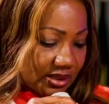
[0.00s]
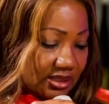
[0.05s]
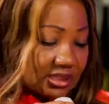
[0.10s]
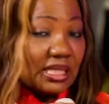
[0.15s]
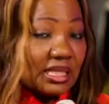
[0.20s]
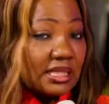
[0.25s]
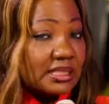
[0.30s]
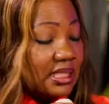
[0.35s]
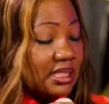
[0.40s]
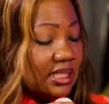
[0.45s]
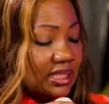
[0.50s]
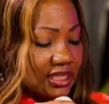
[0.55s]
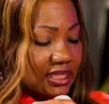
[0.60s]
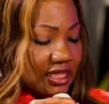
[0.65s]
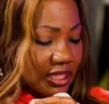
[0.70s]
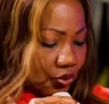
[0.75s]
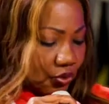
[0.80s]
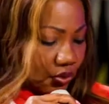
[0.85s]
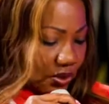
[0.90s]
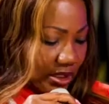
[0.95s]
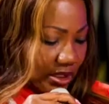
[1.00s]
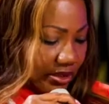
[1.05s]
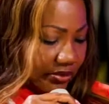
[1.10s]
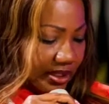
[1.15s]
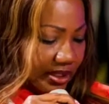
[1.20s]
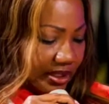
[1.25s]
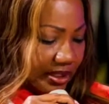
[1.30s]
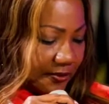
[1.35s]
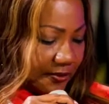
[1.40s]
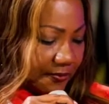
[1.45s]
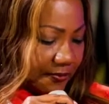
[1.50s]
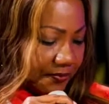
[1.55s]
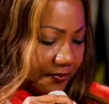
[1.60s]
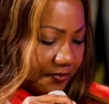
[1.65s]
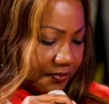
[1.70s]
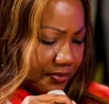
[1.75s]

certainly a choleric,